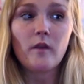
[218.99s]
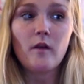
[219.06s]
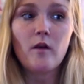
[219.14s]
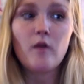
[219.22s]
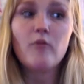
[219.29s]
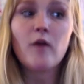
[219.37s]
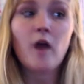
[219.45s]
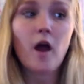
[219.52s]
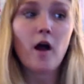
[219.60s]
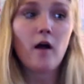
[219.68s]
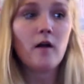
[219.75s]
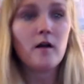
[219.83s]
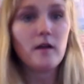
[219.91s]

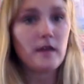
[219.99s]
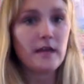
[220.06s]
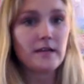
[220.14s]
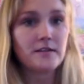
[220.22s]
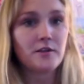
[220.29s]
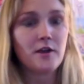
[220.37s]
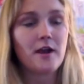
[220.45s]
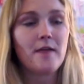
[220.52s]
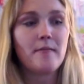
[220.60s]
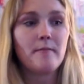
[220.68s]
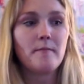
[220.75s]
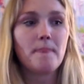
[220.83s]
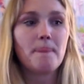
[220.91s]
overall,
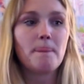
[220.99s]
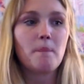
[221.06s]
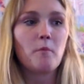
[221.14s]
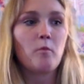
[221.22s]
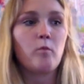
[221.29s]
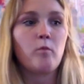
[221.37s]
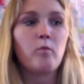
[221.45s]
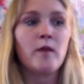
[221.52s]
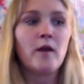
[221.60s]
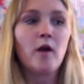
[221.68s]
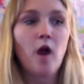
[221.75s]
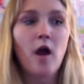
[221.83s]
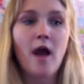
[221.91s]
Instagram,
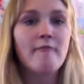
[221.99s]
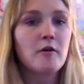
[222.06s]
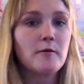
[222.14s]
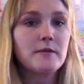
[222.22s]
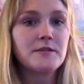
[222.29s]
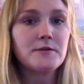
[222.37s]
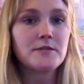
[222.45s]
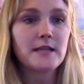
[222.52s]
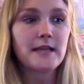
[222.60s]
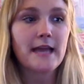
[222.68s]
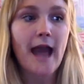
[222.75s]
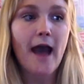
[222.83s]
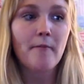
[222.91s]
everyone's using
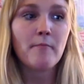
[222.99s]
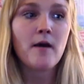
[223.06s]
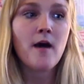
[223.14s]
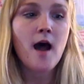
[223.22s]
the app.